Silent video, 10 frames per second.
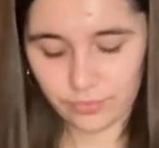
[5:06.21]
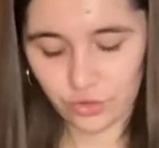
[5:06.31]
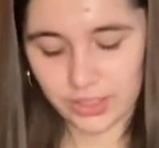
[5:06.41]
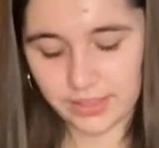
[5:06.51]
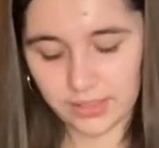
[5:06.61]

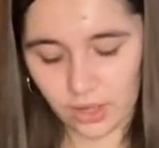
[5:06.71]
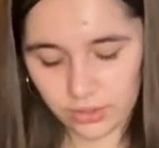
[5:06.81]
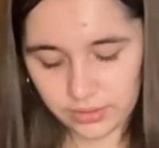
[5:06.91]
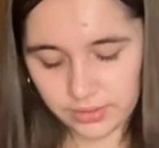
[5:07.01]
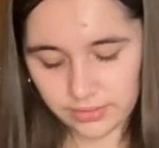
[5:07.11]
just
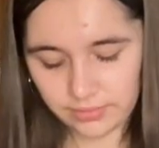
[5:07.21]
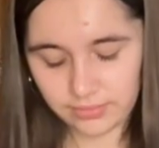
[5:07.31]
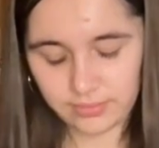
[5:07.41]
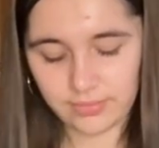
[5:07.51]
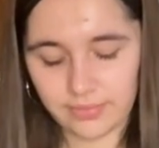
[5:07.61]
sauce,
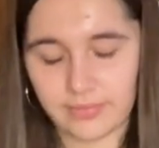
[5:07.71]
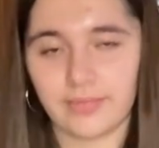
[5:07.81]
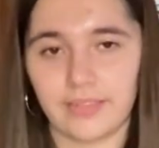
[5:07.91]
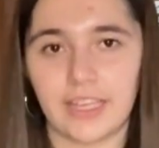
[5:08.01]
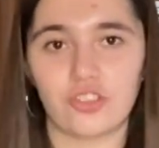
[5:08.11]

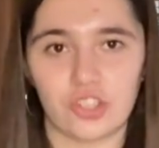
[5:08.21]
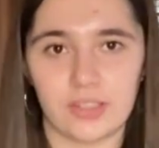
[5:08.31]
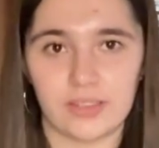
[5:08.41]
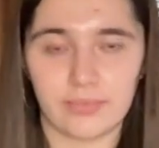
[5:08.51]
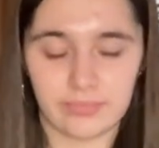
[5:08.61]
and
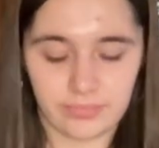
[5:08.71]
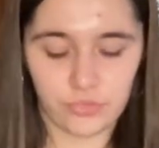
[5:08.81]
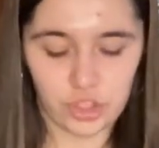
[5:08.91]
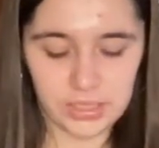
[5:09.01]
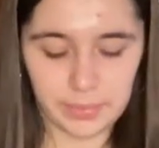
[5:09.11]
cheese
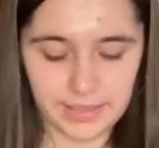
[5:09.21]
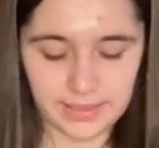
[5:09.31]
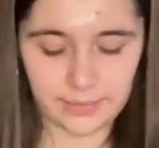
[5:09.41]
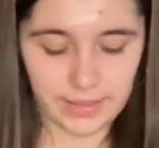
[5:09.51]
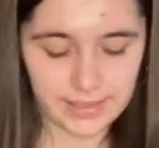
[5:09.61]

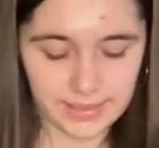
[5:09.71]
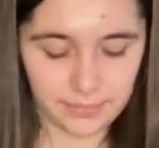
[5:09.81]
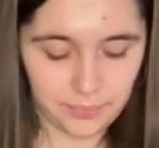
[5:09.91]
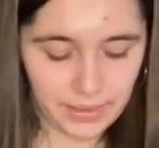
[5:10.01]
pizza. That's it.